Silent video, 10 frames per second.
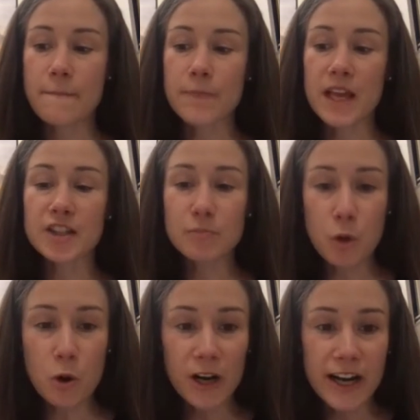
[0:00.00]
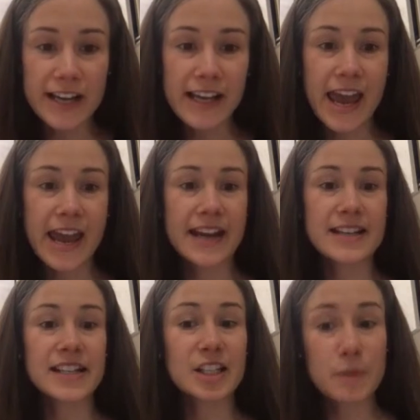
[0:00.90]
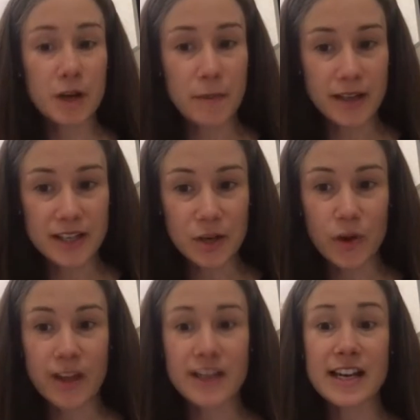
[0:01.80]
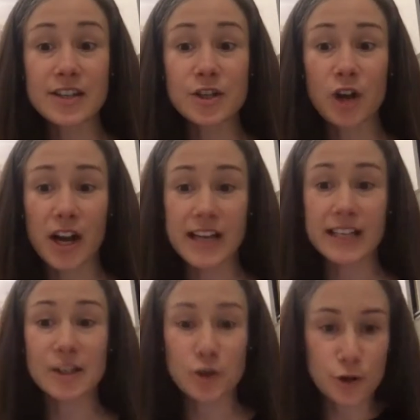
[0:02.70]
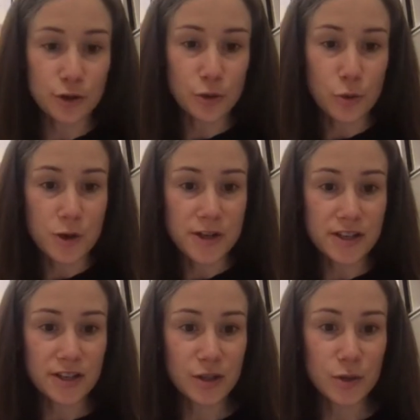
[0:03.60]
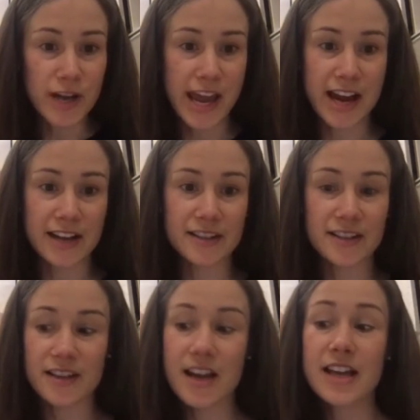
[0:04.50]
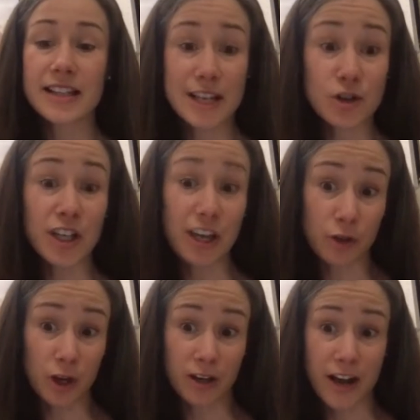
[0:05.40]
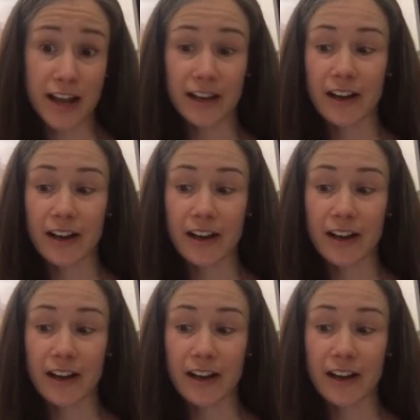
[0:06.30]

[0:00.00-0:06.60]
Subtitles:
exploring and experimenting with and integrating digital tools to enhance teaching and learning.